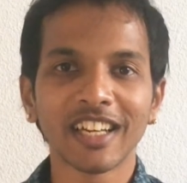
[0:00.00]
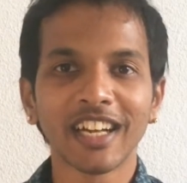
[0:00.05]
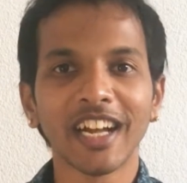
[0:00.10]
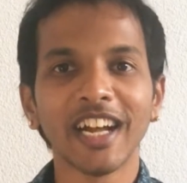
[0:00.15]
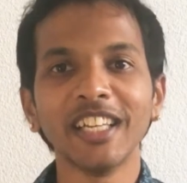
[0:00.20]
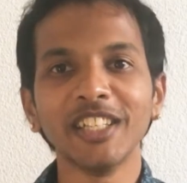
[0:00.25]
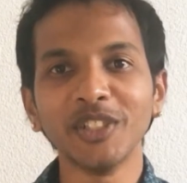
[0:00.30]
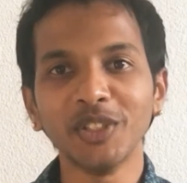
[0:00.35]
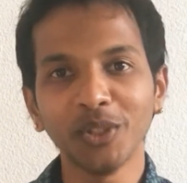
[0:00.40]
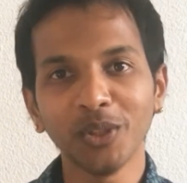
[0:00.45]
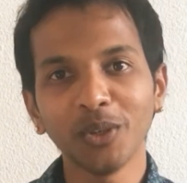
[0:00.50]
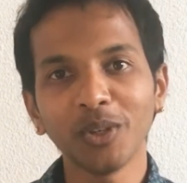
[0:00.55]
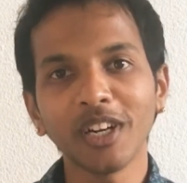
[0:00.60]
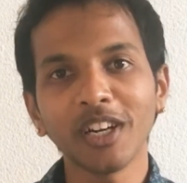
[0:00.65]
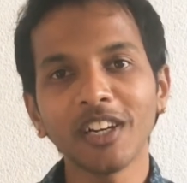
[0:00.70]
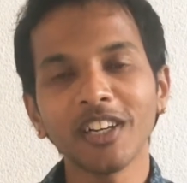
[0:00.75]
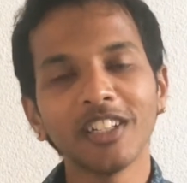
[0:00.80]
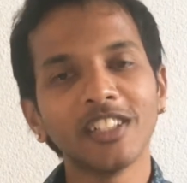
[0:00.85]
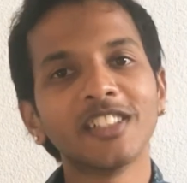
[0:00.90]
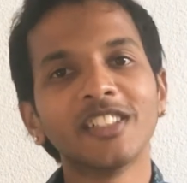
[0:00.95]
And
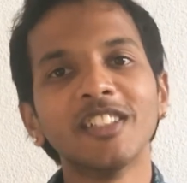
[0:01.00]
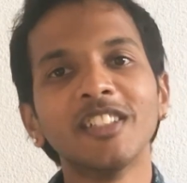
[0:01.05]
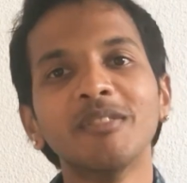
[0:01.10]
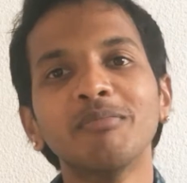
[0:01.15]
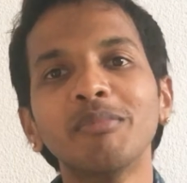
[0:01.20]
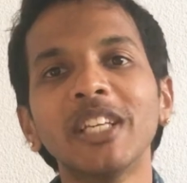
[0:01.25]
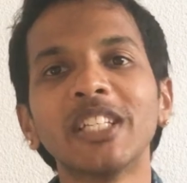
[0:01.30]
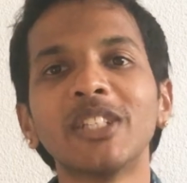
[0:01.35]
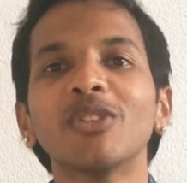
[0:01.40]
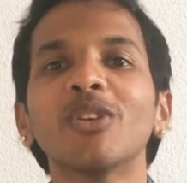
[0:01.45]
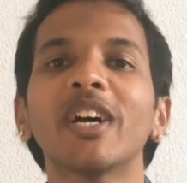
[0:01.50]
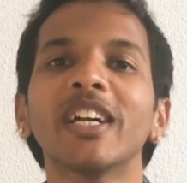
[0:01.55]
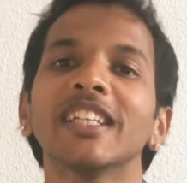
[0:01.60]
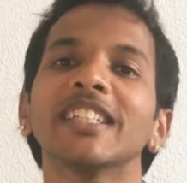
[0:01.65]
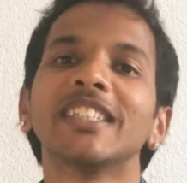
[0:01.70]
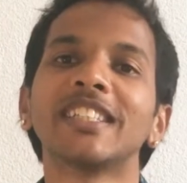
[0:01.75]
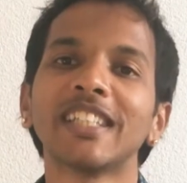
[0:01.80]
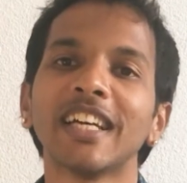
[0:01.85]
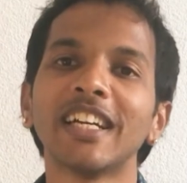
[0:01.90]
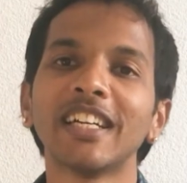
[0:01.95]
yoga is going to make you
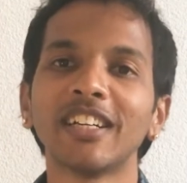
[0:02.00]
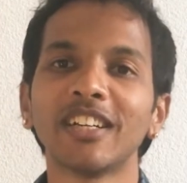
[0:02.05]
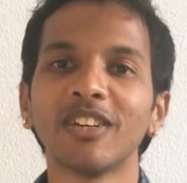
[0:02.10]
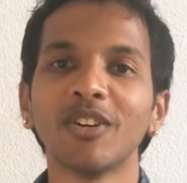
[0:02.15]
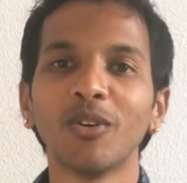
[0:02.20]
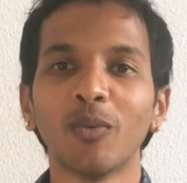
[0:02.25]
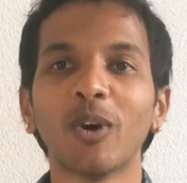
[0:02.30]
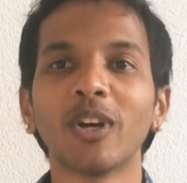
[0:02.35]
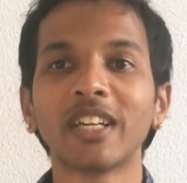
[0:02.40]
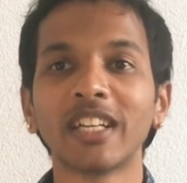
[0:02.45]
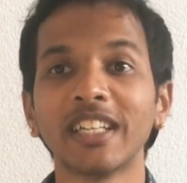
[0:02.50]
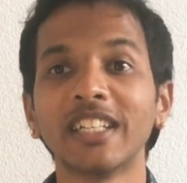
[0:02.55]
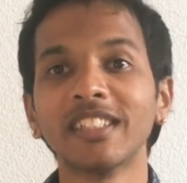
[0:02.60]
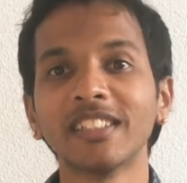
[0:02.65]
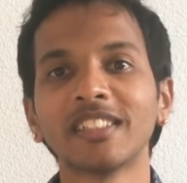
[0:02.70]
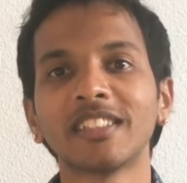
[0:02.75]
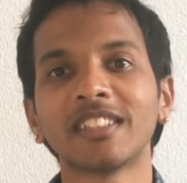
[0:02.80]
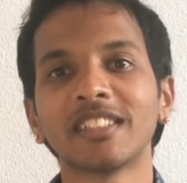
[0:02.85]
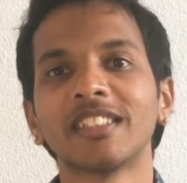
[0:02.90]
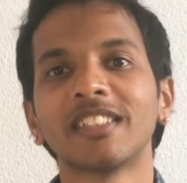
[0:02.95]
understand what it
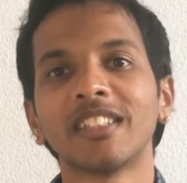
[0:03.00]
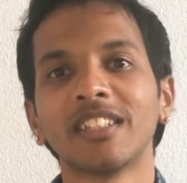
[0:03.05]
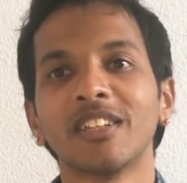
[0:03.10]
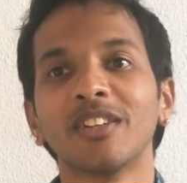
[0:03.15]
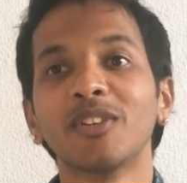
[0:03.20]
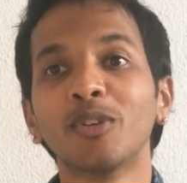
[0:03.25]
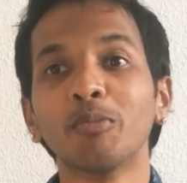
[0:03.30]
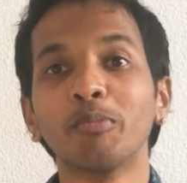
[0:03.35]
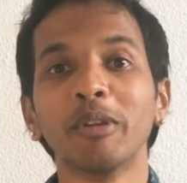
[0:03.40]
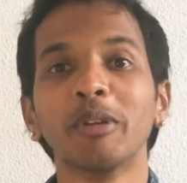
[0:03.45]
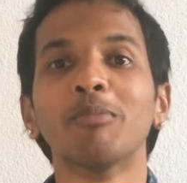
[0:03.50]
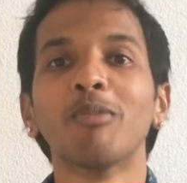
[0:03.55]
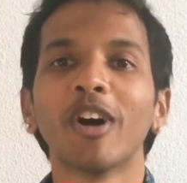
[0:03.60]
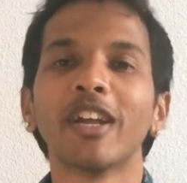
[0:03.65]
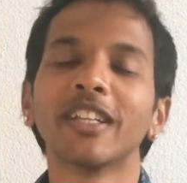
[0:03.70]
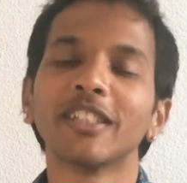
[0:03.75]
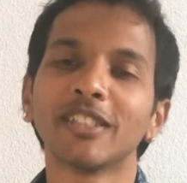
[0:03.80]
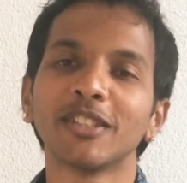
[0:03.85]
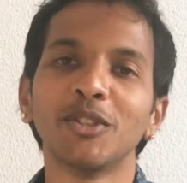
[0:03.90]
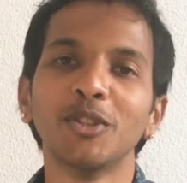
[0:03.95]
is to be
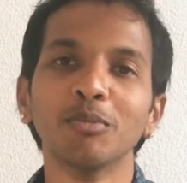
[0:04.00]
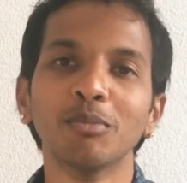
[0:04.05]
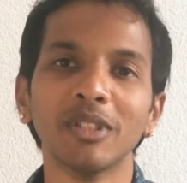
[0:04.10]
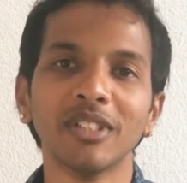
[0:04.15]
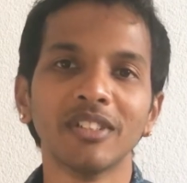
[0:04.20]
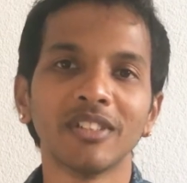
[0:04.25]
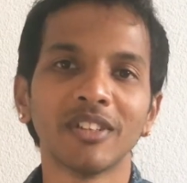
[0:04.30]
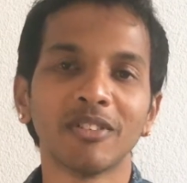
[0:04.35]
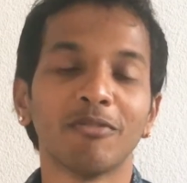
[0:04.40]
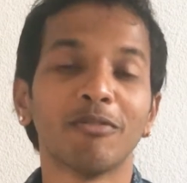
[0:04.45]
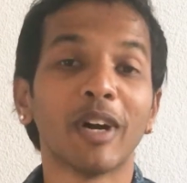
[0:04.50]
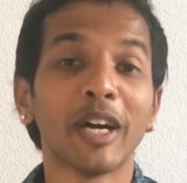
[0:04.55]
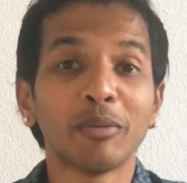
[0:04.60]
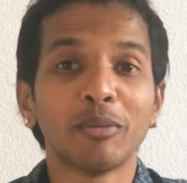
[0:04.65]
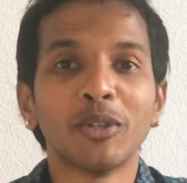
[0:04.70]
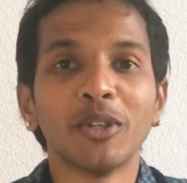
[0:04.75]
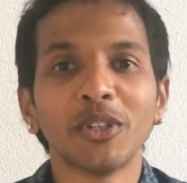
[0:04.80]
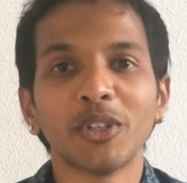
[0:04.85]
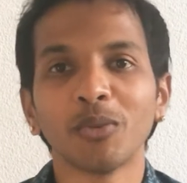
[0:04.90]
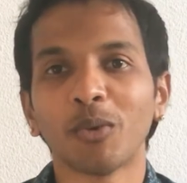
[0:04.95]
born as a human. Why
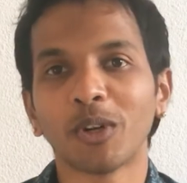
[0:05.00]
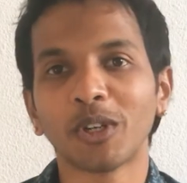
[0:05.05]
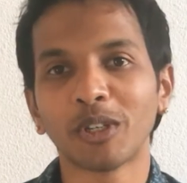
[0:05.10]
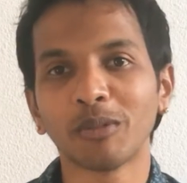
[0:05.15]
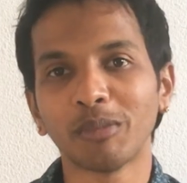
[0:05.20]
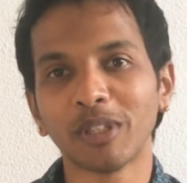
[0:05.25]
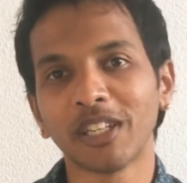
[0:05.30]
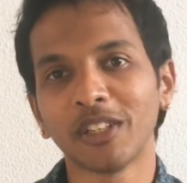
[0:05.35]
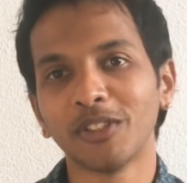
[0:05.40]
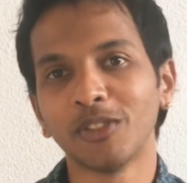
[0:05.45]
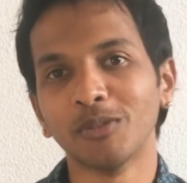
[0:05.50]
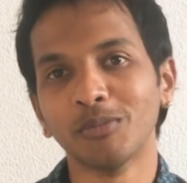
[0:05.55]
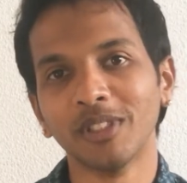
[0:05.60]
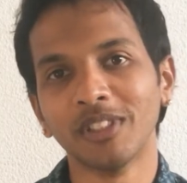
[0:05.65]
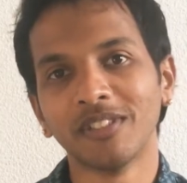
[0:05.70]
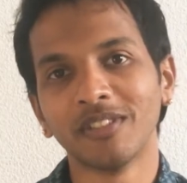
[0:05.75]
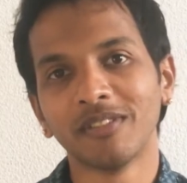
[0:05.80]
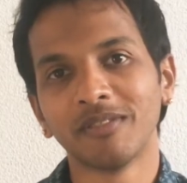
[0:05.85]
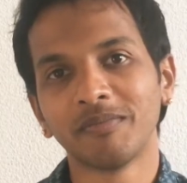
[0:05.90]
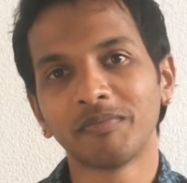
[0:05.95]
wouldn't you want to be a human?